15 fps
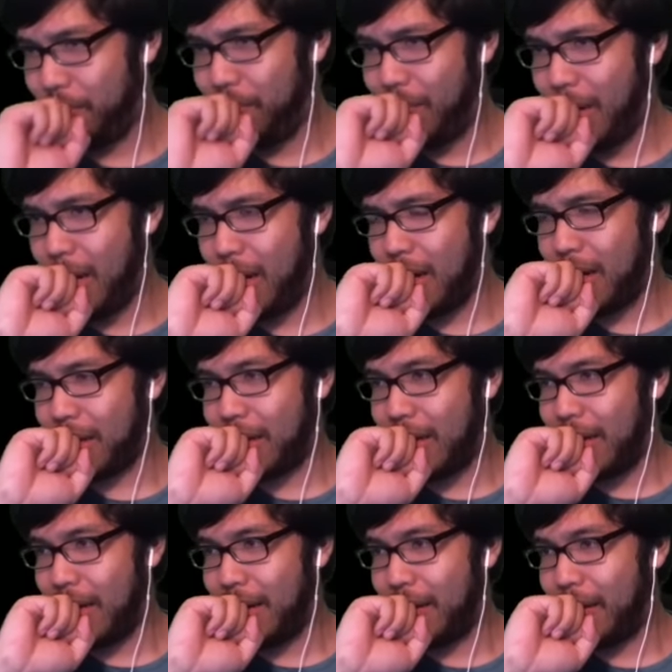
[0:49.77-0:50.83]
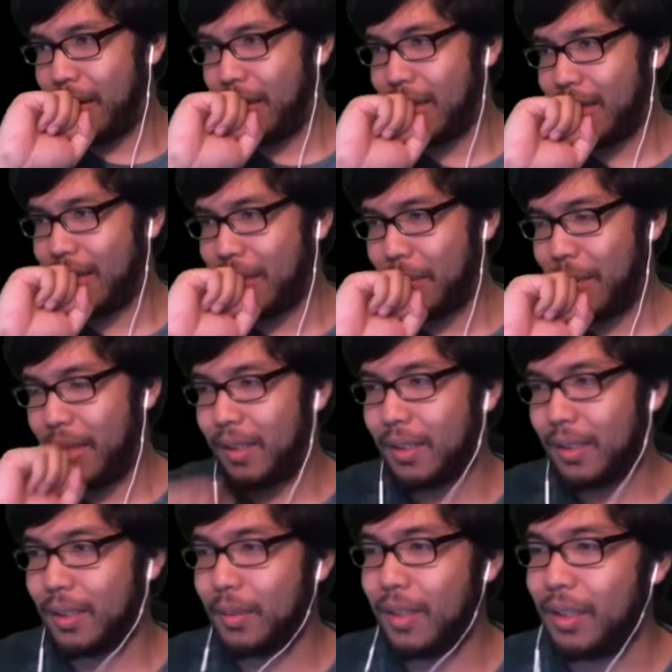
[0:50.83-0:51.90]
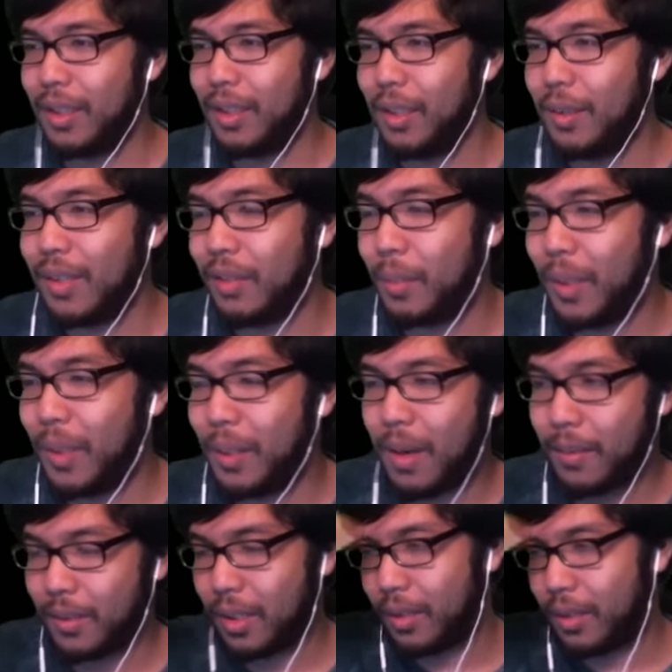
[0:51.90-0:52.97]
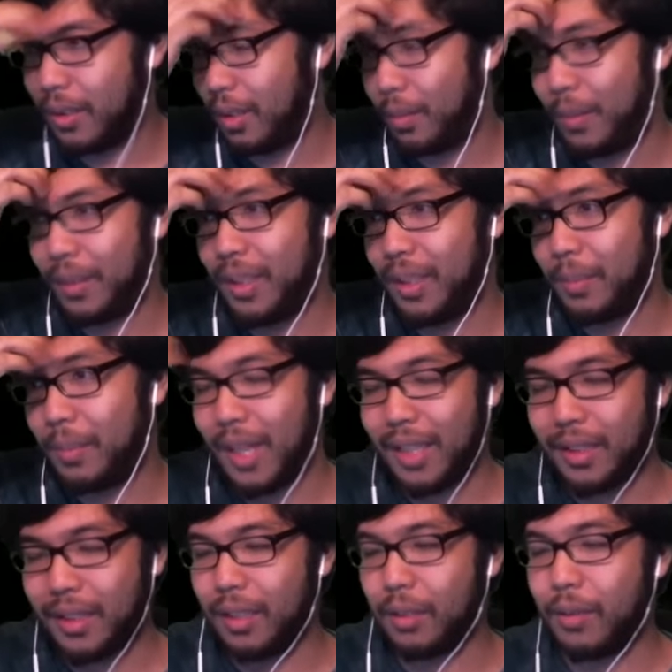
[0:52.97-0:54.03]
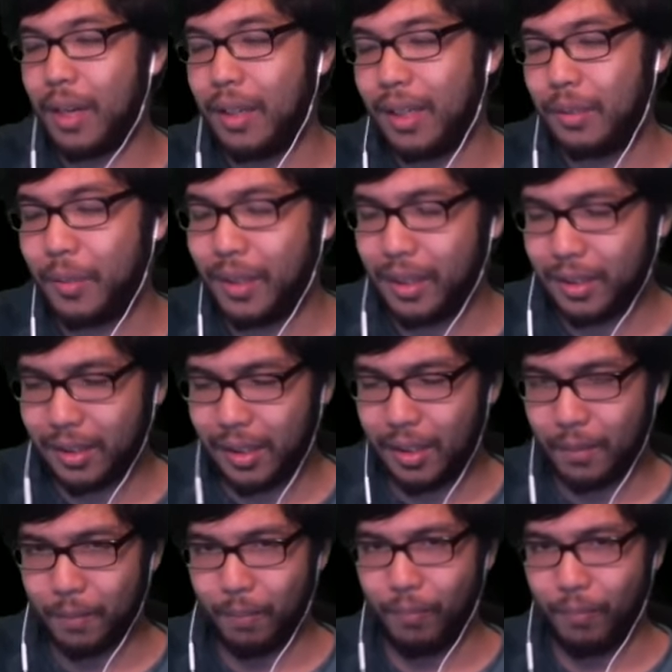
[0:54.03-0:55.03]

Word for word: Oh, God. That's amazing. So nothing to lose after beating Mom's heart to go big deeper. That's good, alright. That's really good to know.